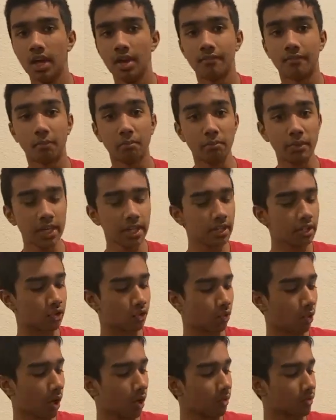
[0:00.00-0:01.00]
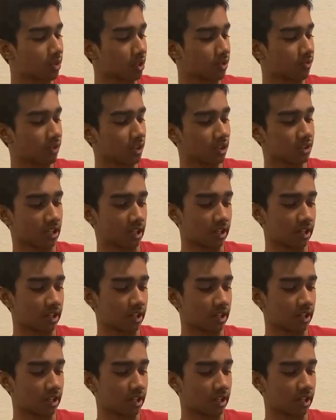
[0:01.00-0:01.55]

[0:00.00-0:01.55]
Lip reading: for me, the 12 just feels a